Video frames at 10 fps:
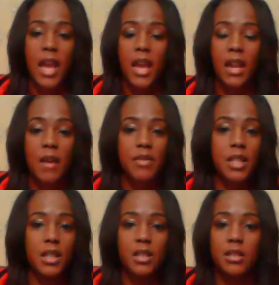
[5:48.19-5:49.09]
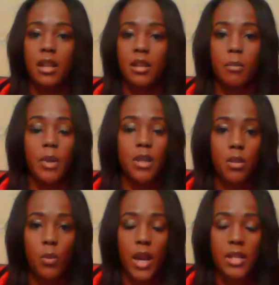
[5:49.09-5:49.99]
And I've seen this done a
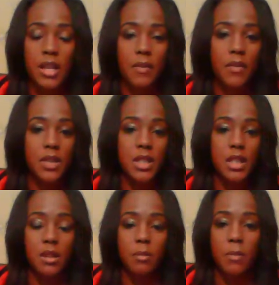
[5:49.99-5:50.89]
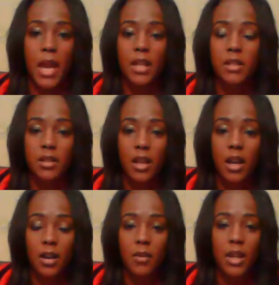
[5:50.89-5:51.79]
million ways. I've even seen them baked in the
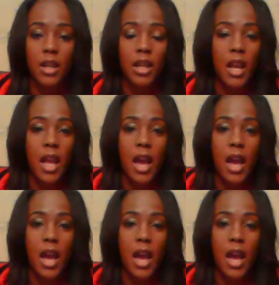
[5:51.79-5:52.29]
oven.